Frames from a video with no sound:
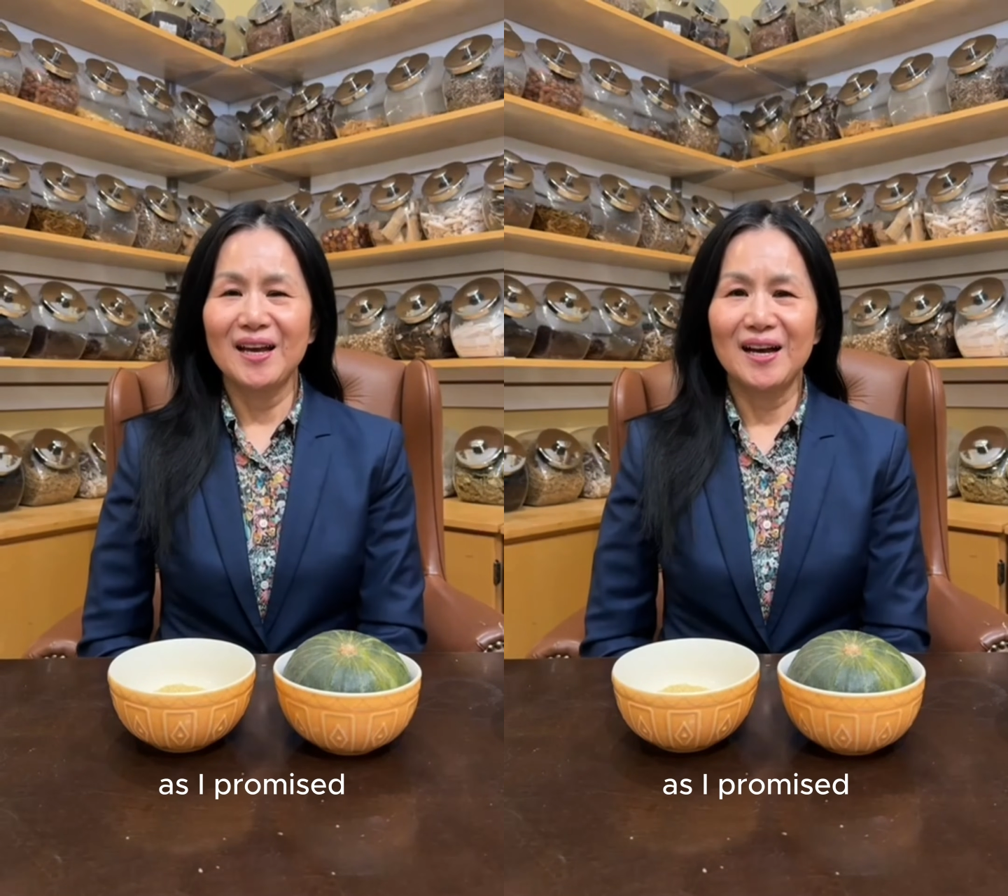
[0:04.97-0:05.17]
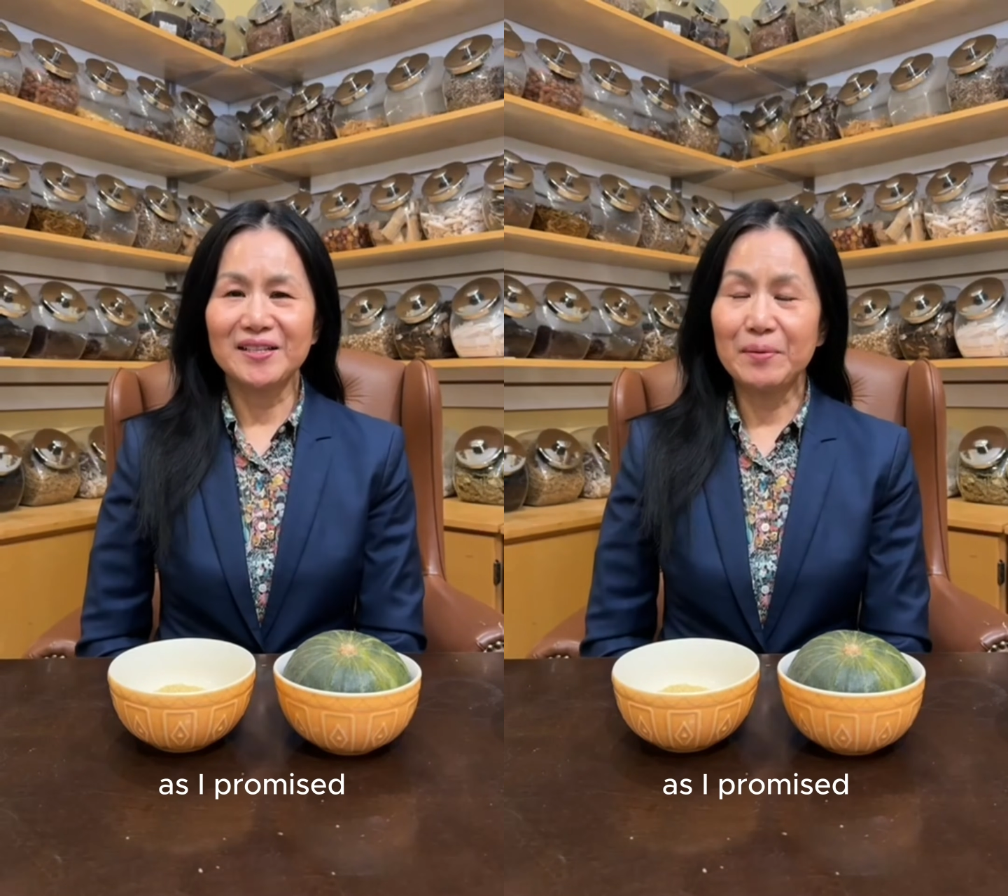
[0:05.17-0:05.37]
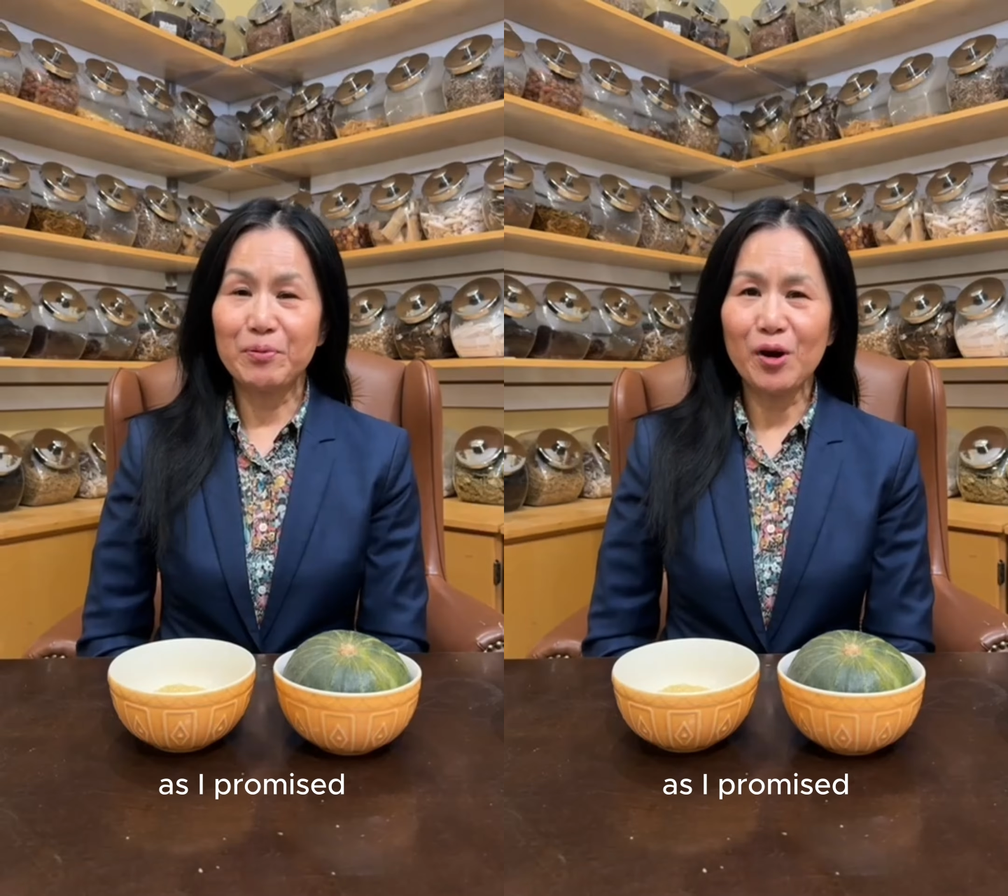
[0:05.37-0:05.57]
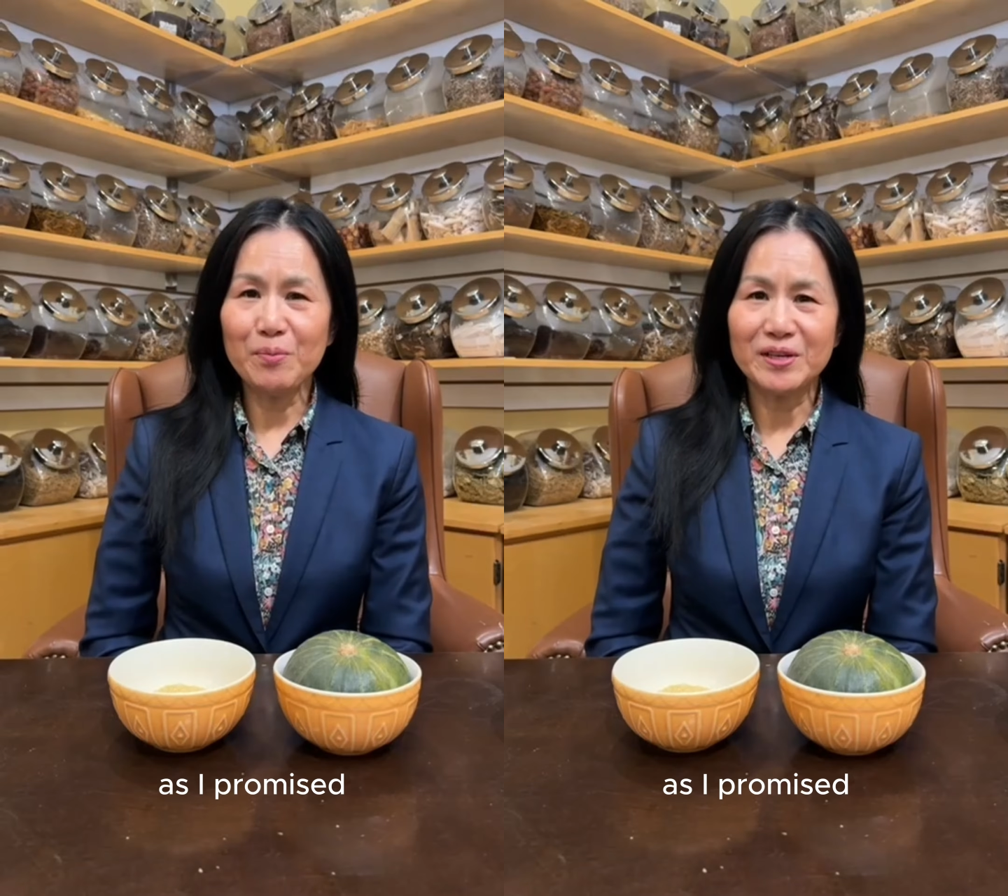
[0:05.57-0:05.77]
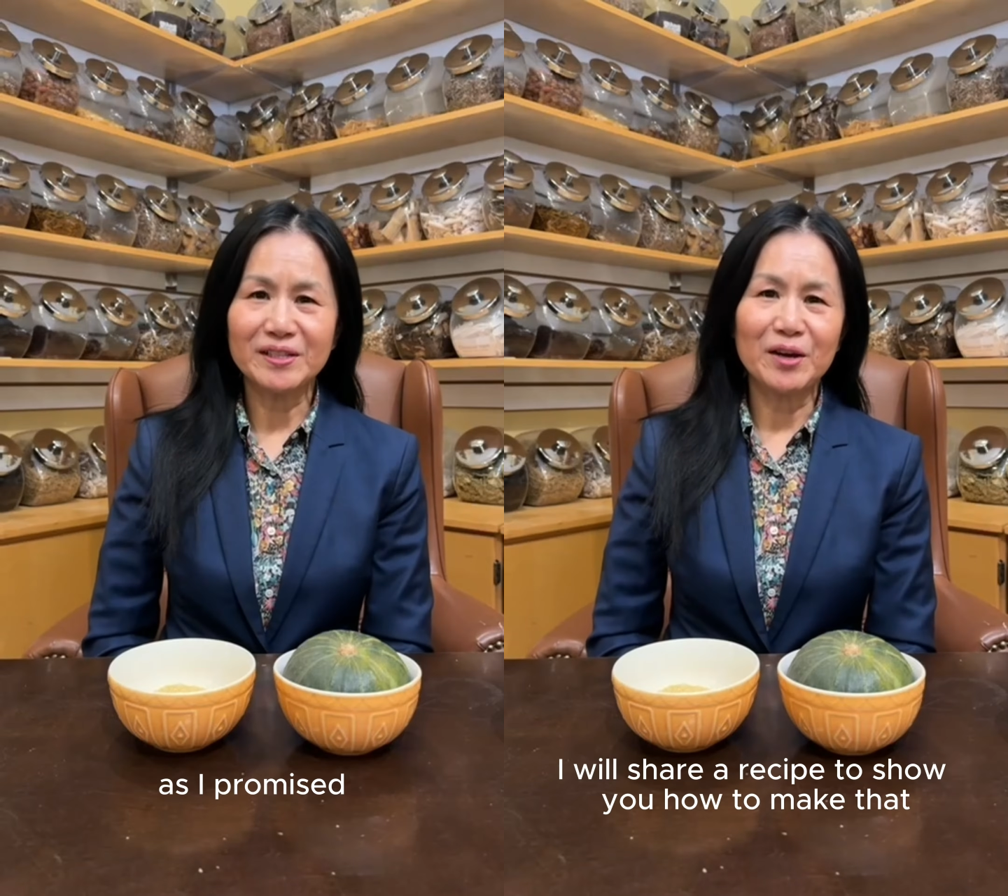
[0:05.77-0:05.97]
As I promised,